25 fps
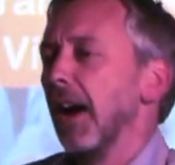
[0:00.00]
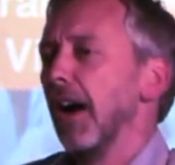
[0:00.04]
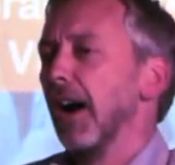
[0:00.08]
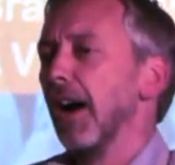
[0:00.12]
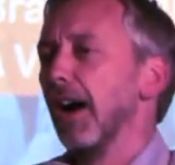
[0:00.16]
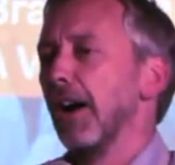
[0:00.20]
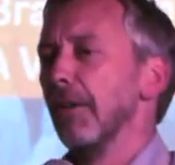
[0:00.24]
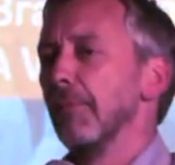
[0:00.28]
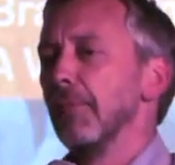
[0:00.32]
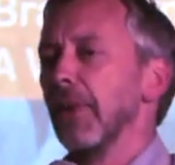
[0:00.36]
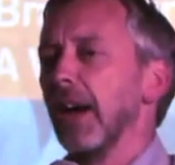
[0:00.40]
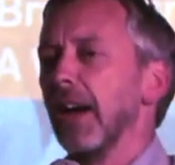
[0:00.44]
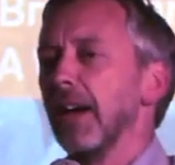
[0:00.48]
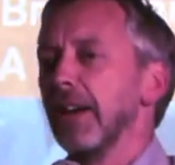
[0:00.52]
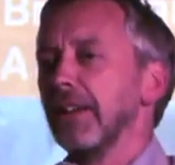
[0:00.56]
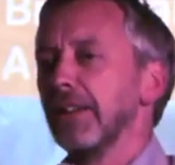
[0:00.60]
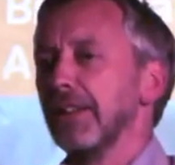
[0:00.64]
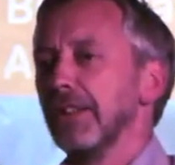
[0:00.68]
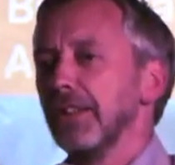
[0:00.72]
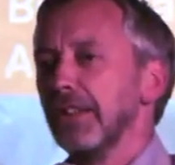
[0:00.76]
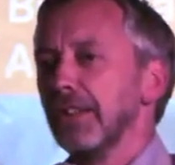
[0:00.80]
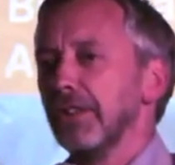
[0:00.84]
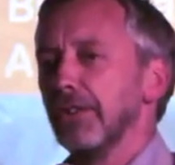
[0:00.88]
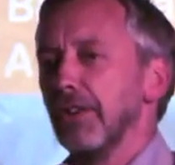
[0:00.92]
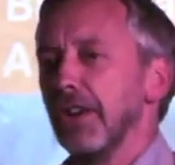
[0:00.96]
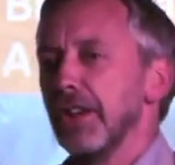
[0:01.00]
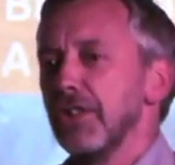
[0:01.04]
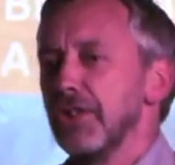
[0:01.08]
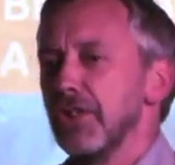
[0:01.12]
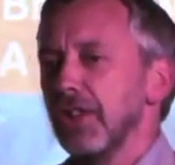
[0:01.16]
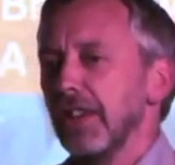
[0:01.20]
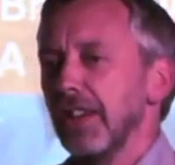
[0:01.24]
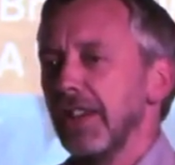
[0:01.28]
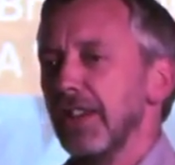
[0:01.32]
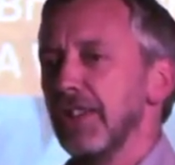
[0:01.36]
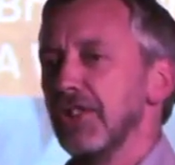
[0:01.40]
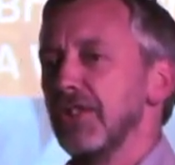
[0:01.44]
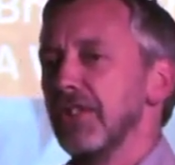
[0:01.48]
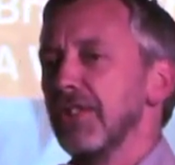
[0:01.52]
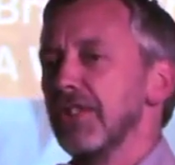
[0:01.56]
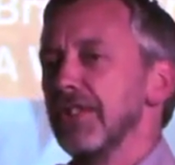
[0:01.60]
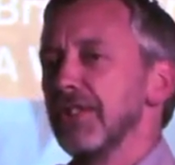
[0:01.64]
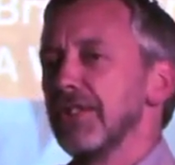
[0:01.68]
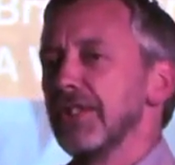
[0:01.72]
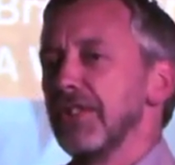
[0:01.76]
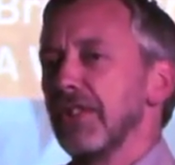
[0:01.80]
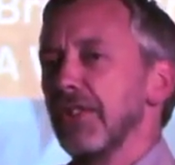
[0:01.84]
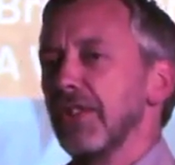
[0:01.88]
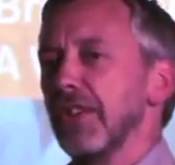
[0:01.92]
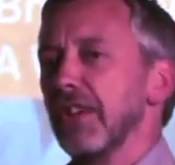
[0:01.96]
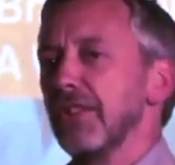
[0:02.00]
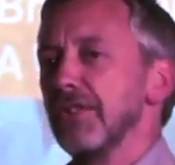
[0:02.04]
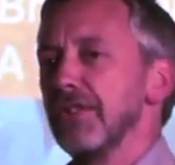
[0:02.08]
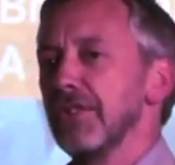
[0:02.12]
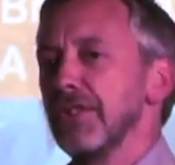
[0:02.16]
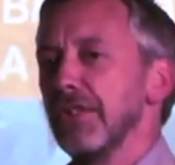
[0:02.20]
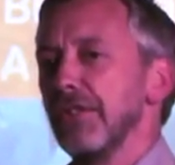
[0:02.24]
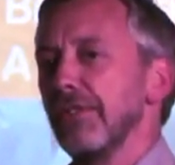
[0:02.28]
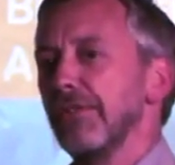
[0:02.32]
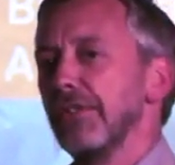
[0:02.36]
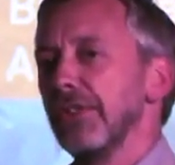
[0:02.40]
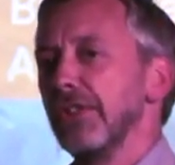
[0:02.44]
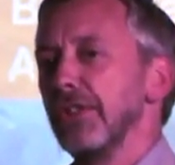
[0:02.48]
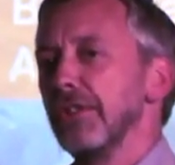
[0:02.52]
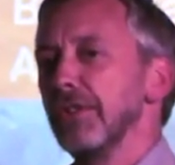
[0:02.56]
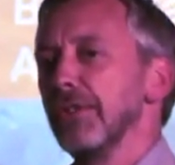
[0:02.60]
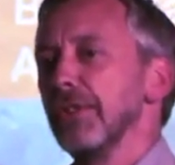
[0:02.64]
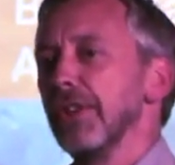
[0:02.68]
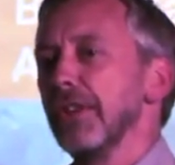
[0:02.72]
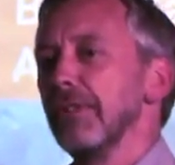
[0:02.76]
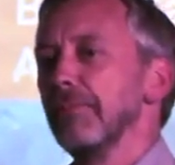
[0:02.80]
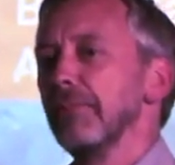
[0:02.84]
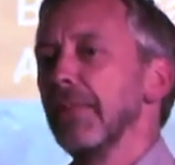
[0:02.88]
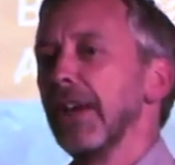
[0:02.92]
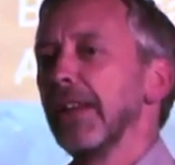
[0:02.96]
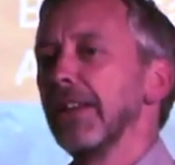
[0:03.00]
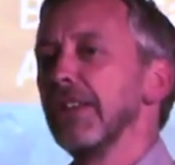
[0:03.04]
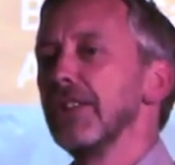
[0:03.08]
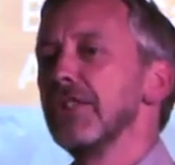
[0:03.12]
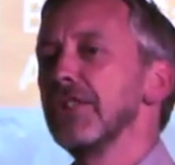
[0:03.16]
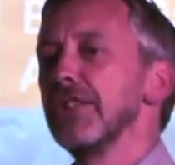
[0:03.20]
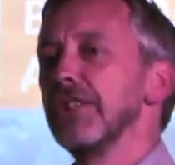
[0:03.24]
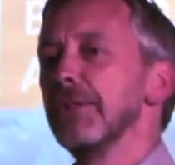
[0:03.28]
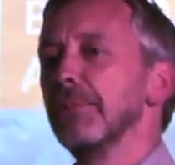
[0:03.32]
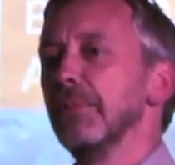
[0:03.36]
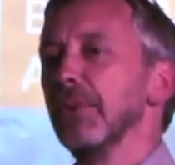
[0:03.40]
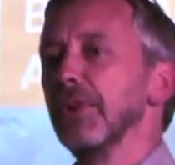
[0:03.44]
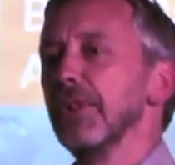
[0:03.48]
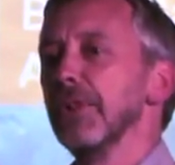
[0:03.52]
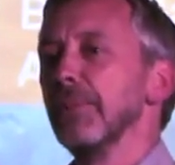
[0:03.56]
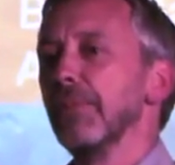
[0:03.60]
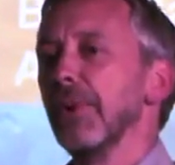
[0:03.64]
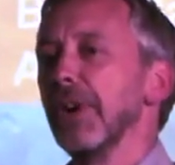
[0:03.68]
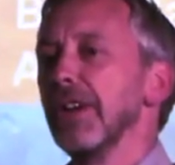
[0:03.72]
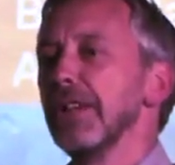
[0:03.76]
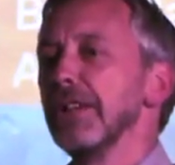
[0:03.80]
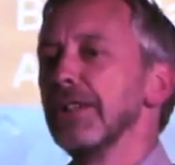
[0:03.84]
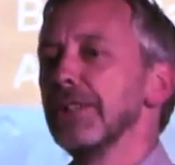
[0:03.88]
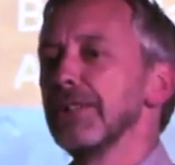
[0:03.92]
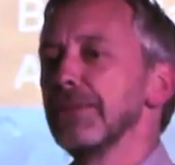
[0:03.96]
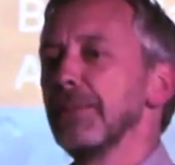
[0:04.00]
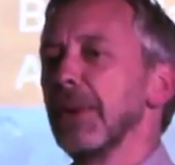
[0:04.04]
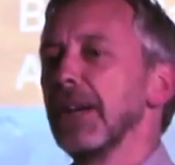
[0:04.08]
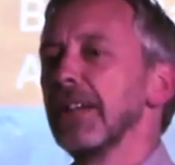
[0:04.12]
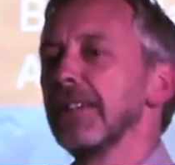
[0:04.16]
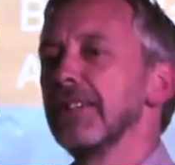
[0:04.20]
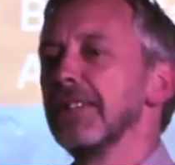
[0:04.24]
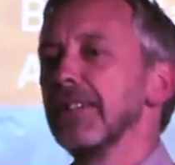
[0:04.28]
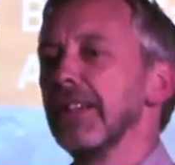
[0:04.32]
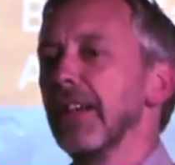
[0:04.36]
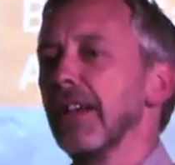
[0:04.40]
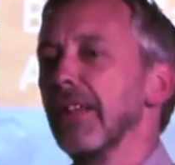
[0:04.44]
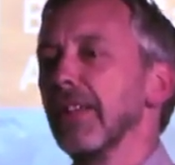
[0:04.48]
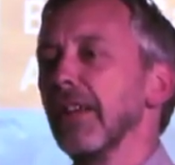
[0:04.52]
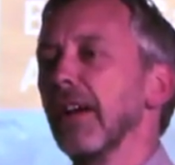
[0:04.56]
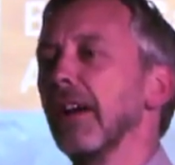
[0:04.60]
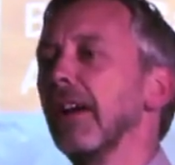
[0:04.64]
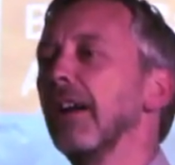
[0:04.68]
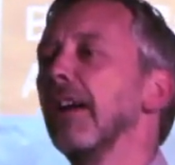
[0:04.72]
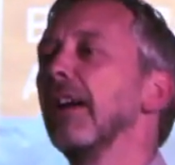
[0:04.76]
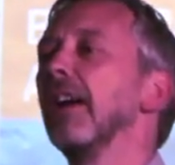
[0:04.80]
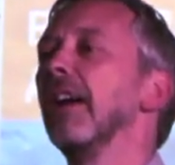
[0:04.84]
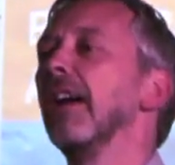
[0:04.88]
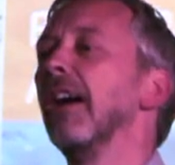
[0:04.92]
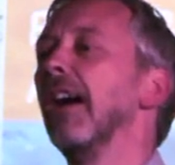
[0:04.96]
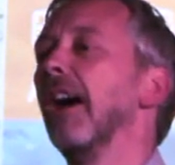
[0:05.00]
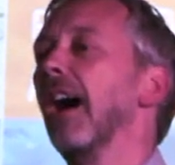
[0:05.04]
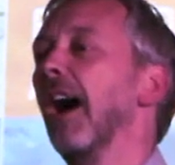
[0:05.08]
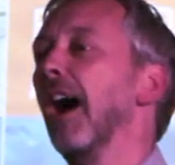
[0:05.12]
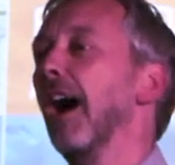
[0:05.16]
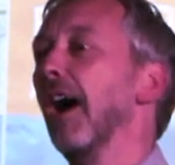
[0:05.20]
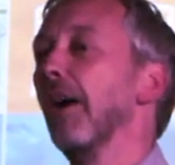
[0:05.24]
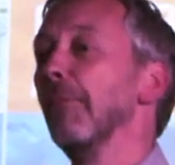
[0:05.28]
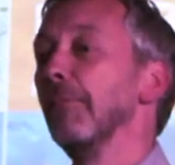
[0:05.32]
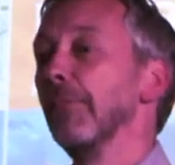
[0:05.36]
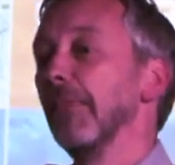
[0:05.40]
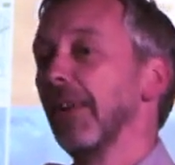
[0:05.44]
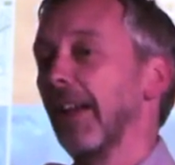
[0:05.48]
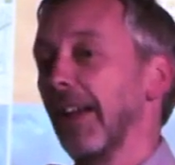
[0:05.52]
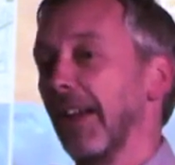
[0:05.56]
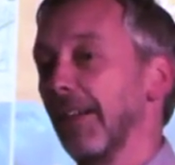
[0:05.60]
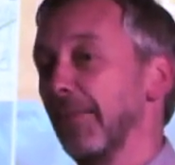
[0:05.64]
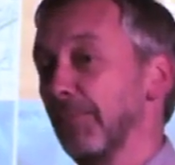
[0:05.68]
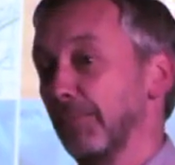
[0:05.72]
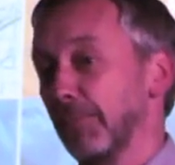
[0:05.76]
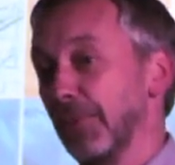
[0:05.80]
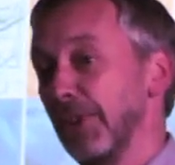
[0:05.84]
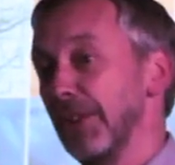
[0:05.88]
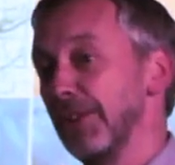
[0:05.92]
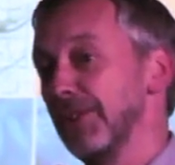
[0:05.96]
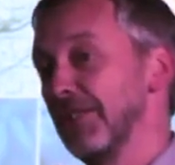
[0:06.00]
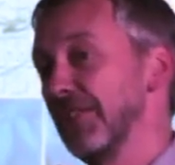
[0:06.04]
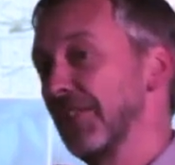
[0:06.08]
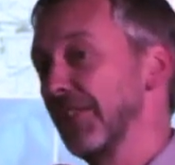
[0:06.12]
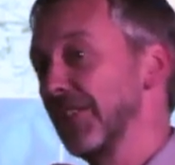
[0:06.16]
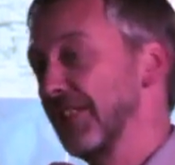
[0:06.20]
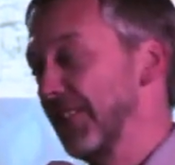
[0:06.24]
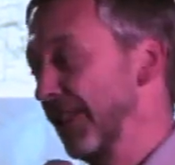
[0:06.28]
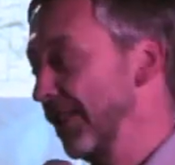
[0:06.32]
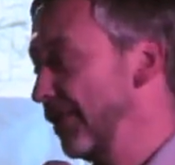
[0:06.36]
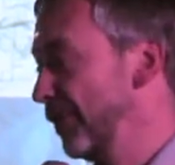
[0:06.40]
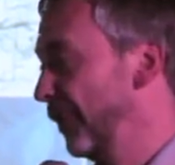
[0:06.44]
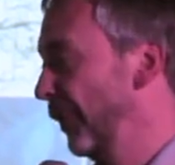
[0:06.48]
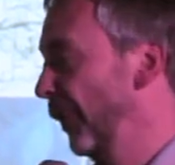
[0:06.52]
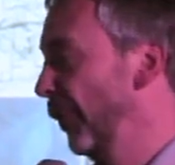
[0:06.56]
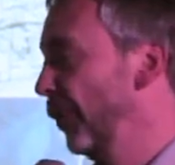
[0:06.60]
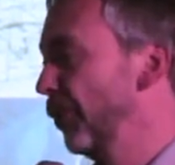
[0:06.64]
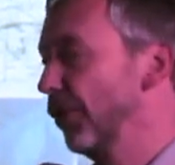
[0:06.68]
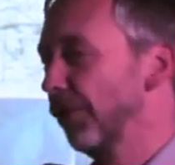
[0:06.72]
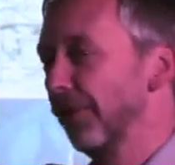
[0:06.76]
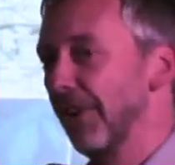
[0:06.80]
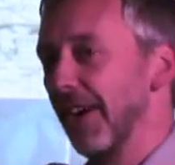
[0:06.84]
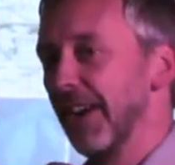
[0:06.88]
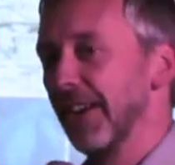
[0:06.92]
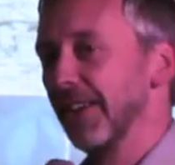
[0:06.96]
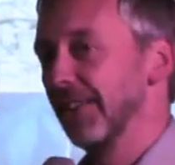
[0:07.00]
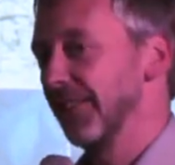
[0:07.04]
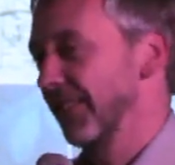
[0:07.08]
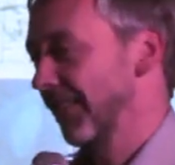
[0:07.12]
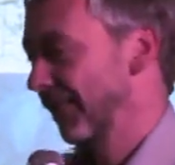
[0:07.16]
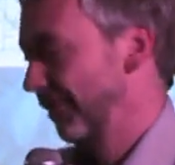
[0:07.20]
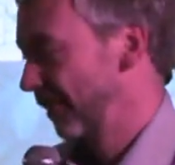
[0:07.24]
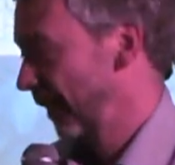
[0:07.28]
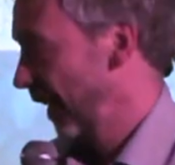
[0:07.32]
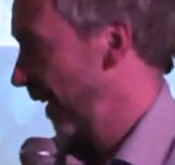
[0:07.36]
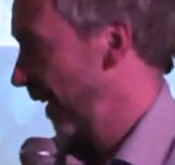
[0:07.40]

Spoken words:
And congratulations to those of you that managed to put the brains back together. Pretty successful all around.